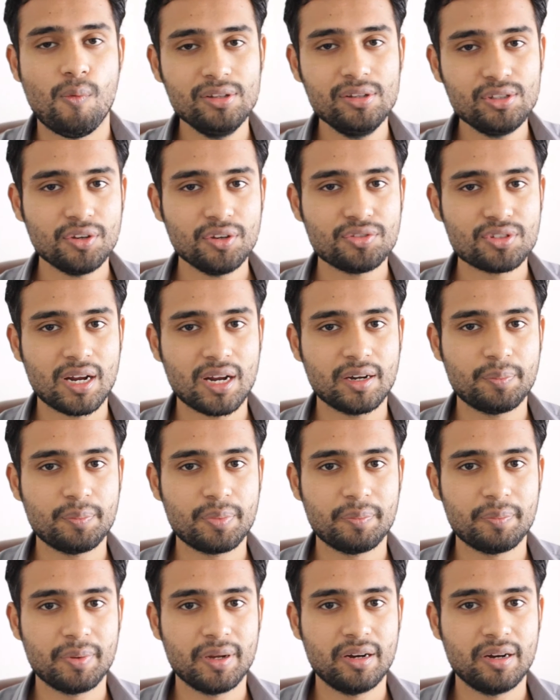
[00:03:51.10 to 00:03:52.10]
Once you have started
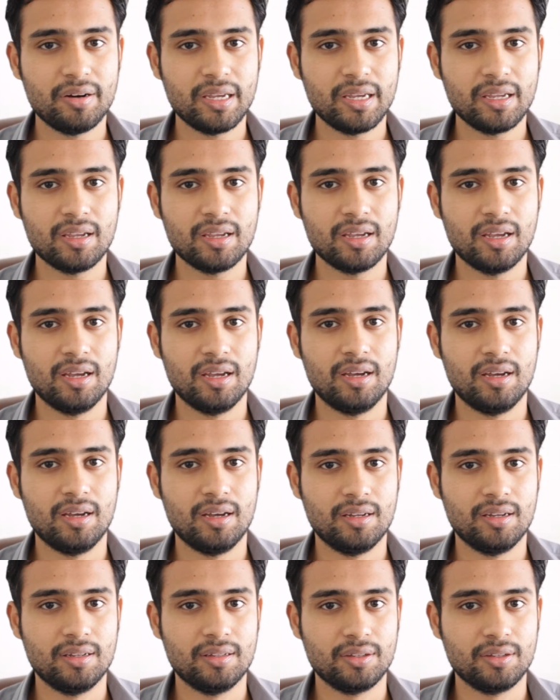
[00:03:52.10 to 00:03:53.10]
preparing,
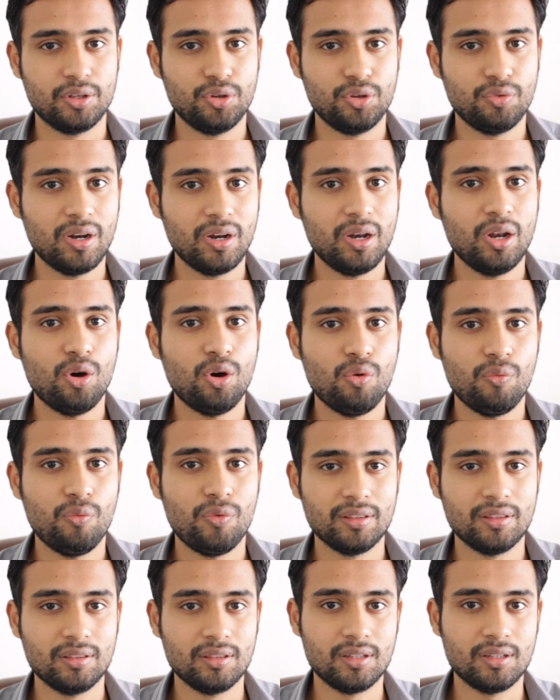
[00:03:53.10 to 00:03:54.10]
you will know
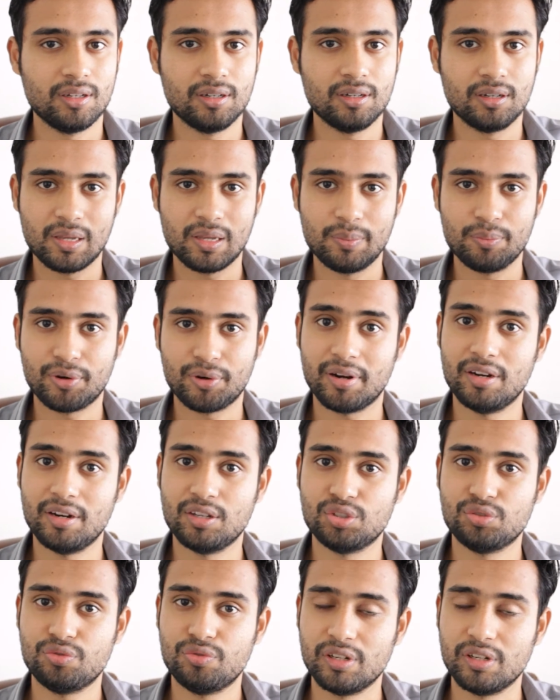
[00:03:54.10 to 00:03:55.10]
when the computer
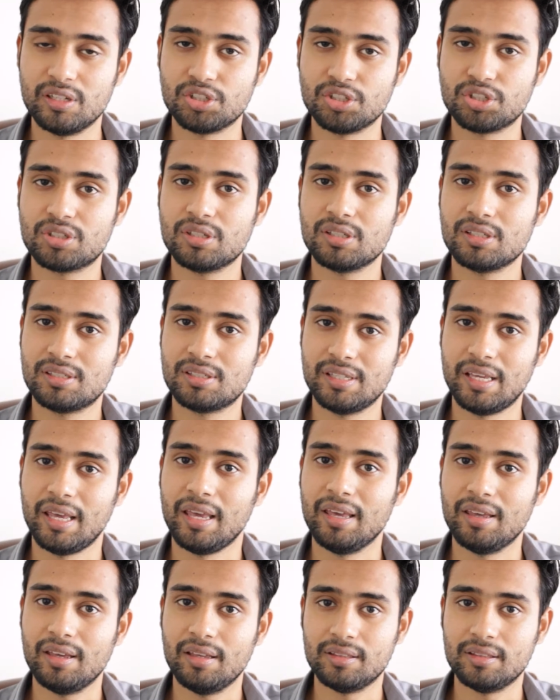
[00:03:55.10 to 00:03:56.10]
has finished
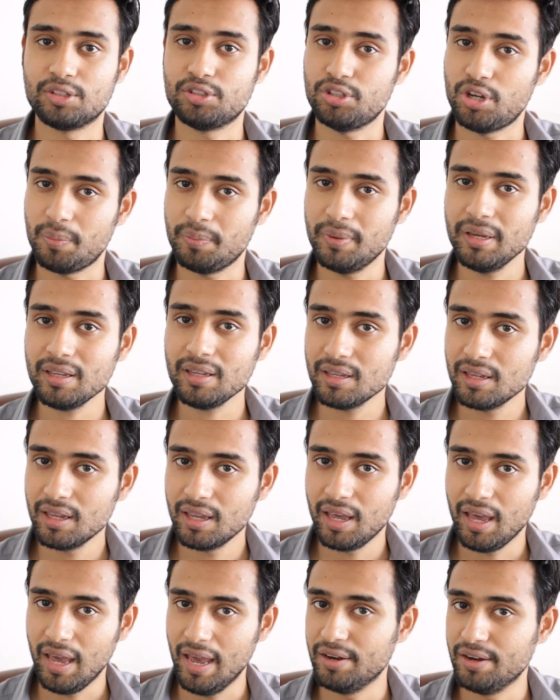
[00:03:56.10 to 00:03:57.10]
saying the topic,
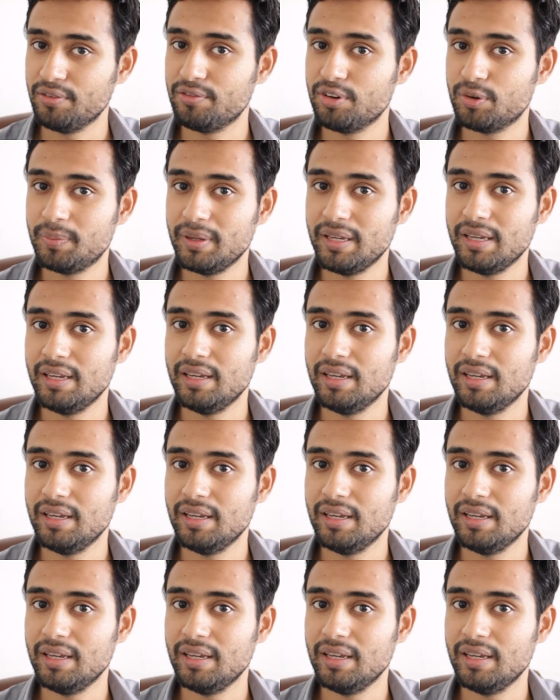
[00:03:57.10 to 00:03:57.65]
and you would